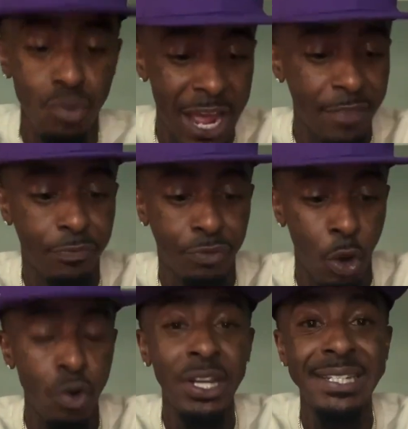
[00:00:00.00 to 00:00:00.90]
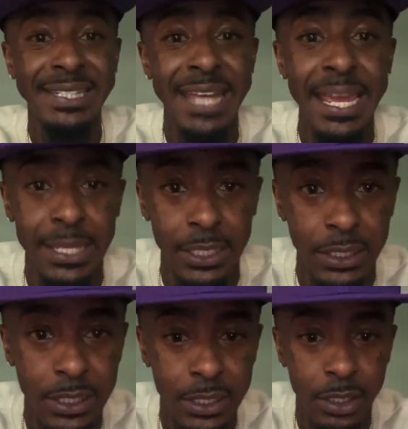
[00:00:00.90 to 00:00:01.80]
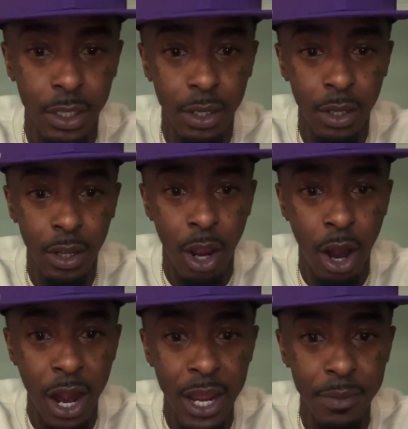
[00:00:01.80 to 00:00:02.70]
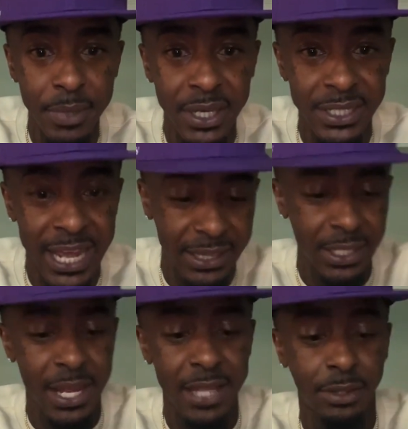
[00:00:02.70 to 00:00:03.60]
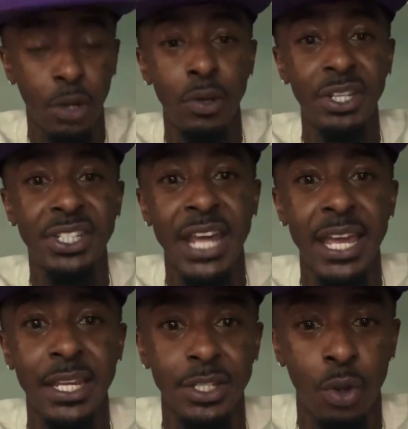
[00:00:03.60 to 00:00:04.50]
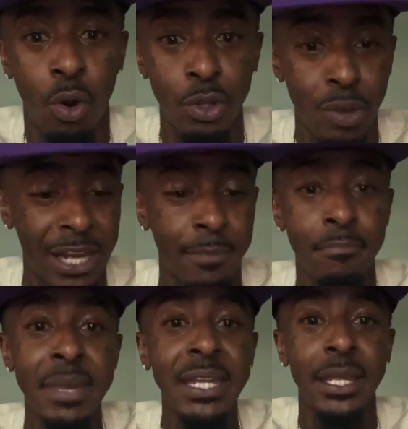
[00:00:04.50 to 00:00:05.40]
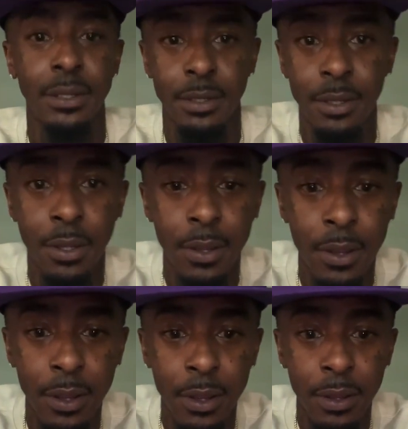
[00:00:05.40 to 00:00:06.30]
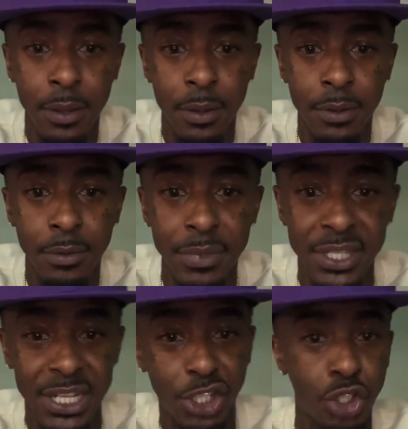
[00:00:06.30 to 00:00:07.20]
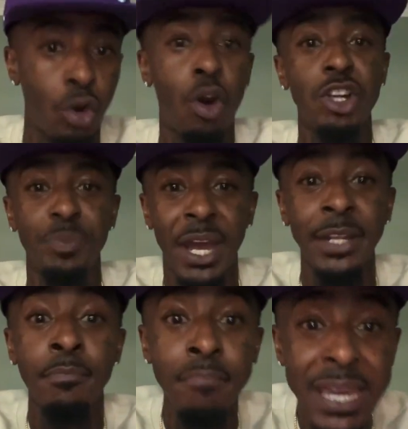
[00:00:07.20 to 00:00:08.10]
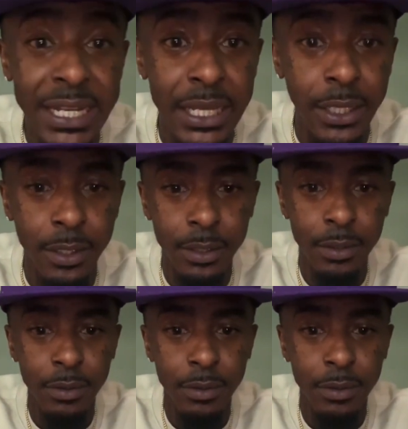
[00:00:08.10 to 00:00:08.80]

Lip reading: You got 30 seconds. All right. Because after that 30 seconds, or you got a minute, because I charge about a minute.